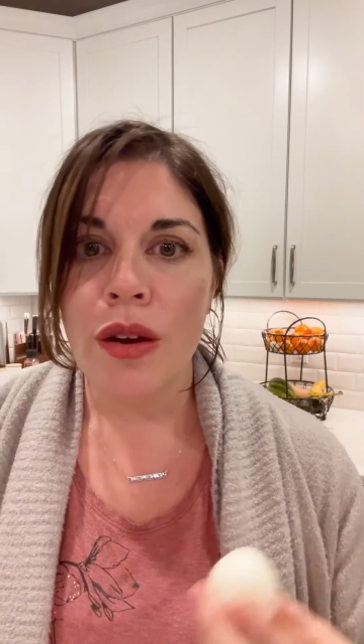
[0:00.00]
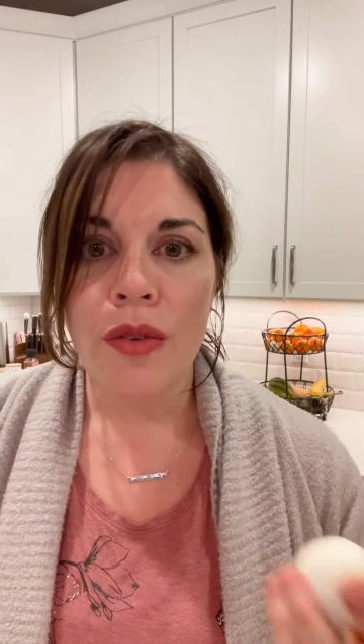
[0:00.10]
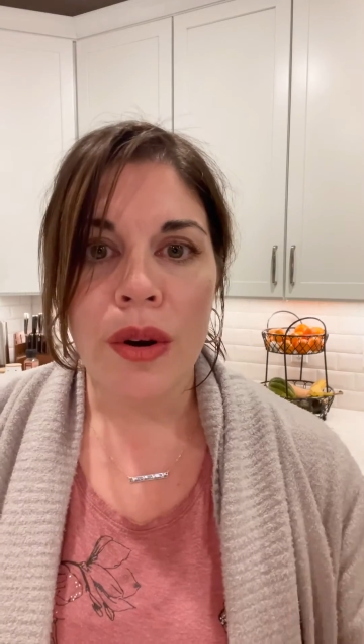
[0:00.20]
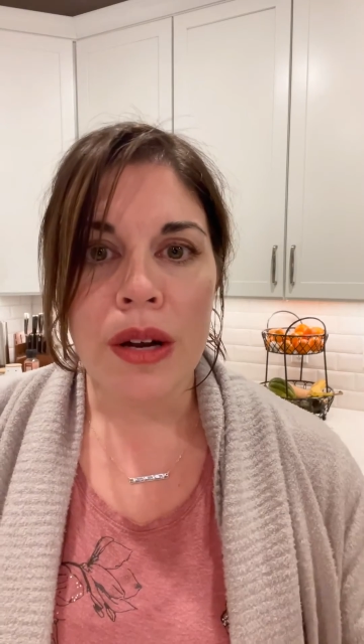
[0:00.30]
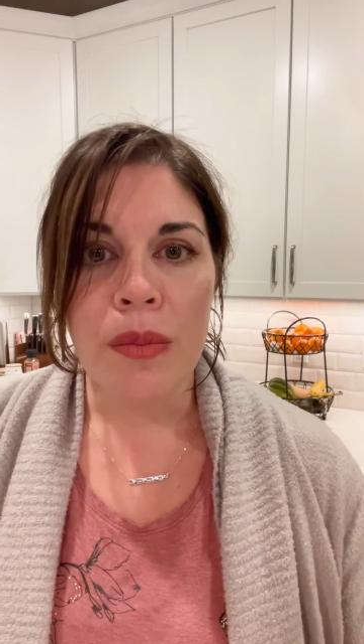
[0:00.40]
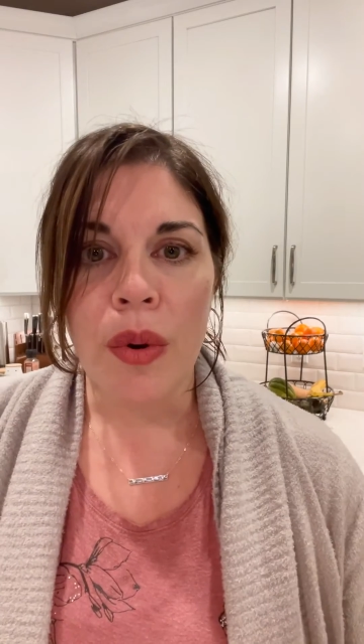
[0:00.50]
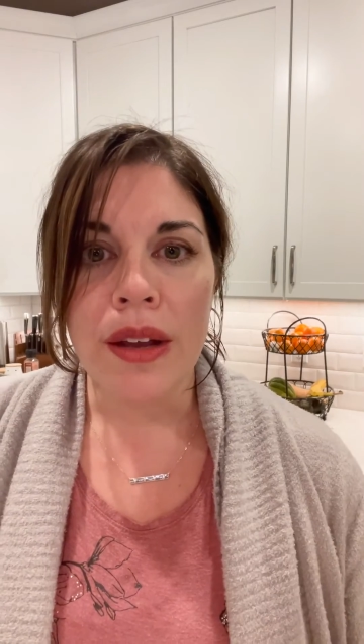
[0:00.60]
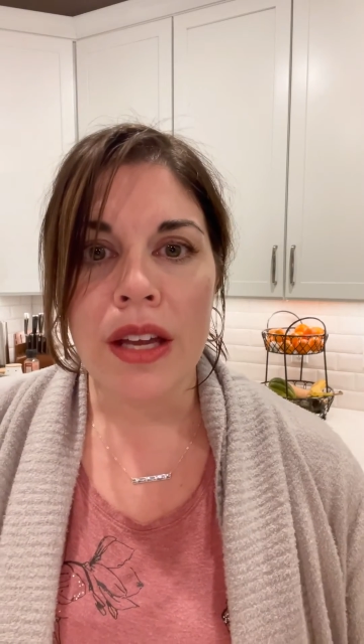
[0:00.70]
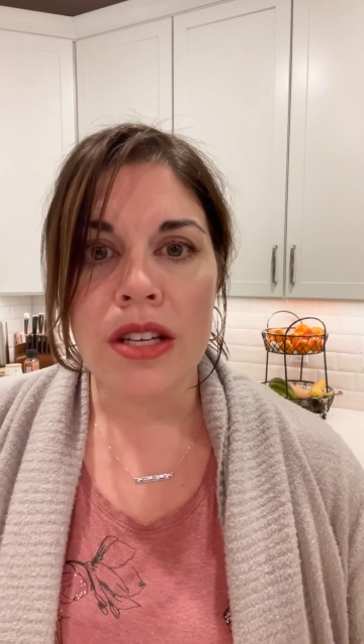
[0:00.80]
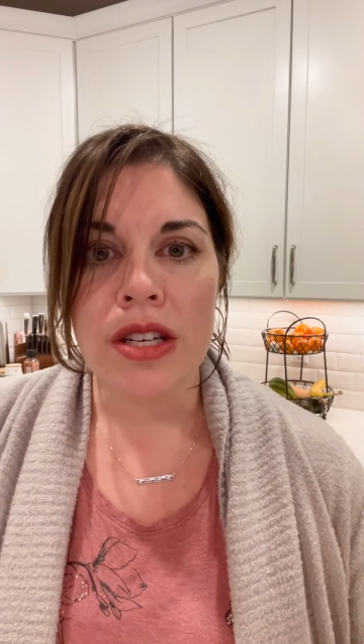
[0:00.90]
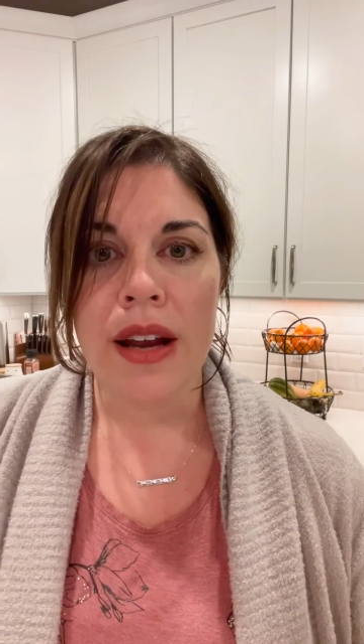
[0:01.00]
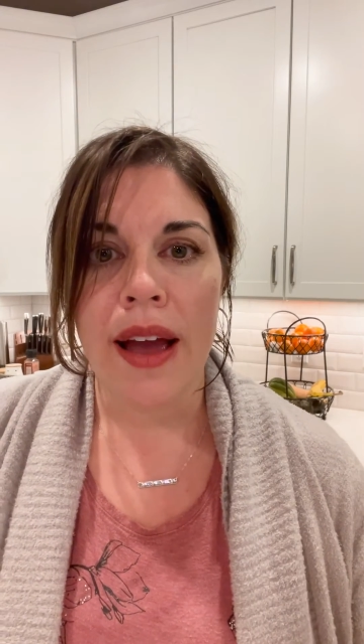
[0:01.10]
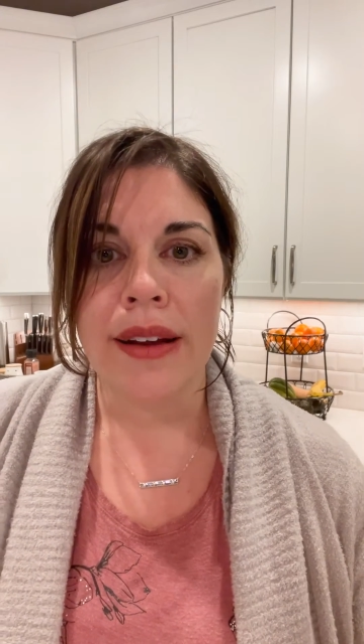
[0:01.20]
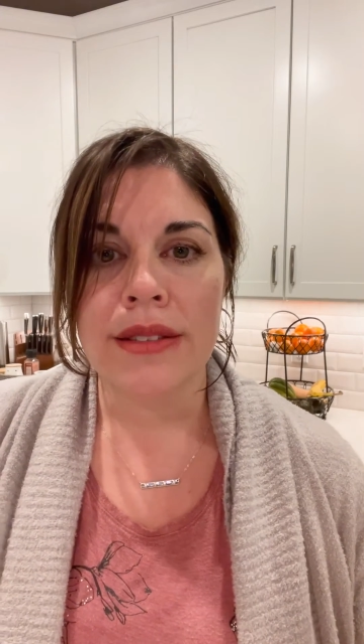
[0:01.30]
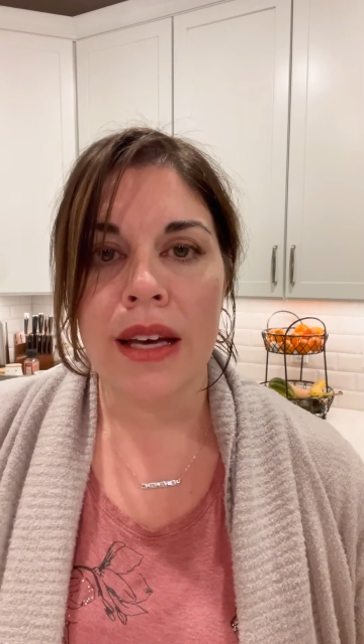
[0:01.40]
forward to more kitchen
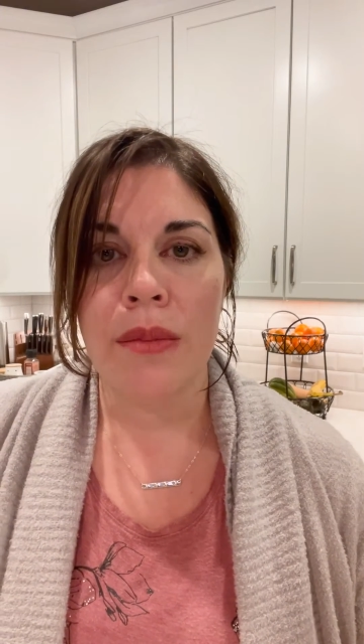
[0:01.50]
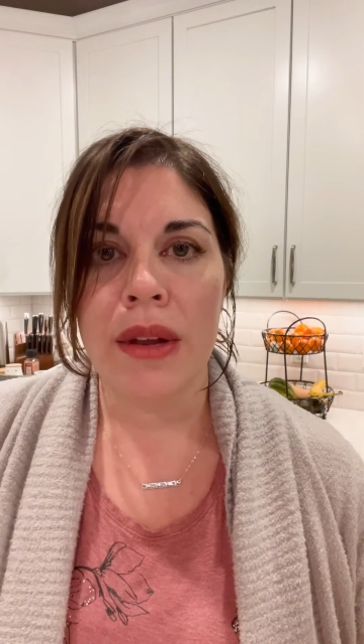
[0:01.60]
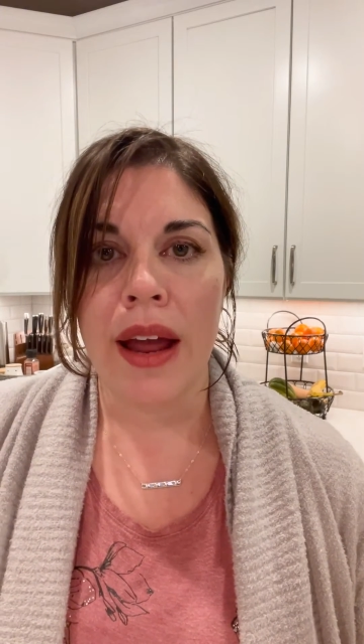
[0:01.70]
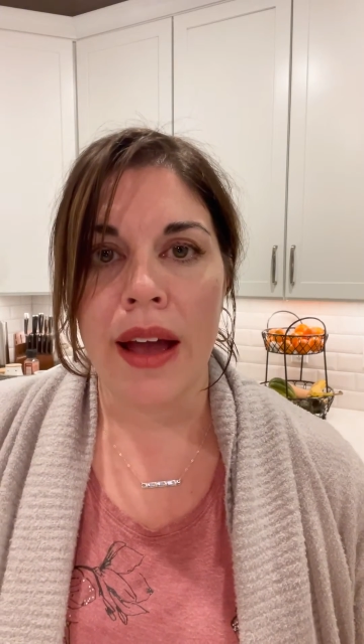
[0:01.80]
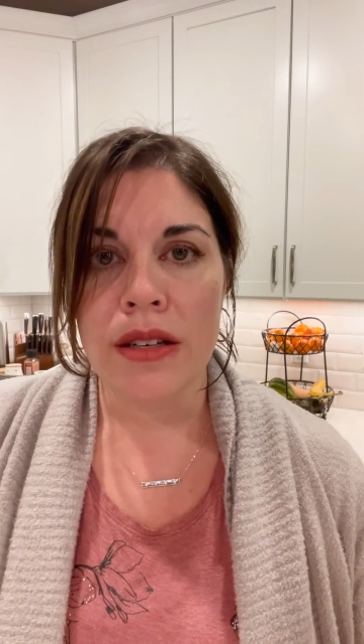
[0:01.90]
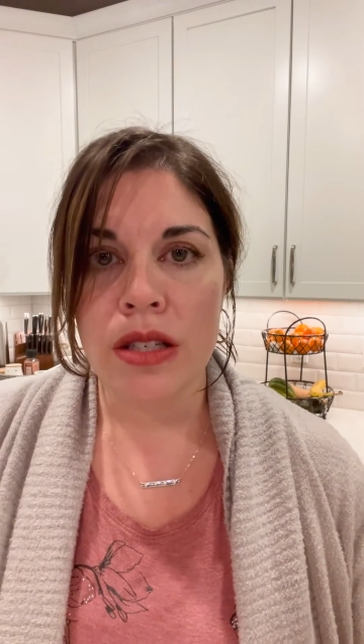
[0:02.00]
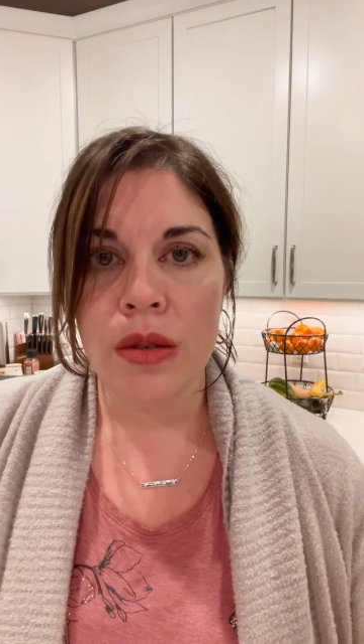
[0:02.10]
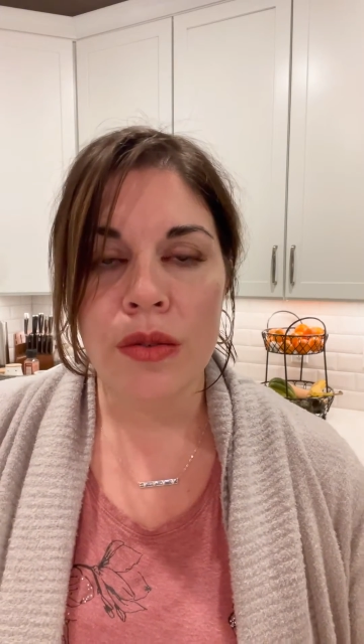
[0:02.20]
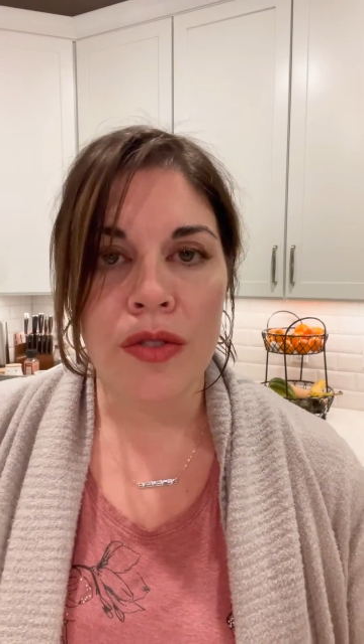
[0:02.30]
hacks coming at you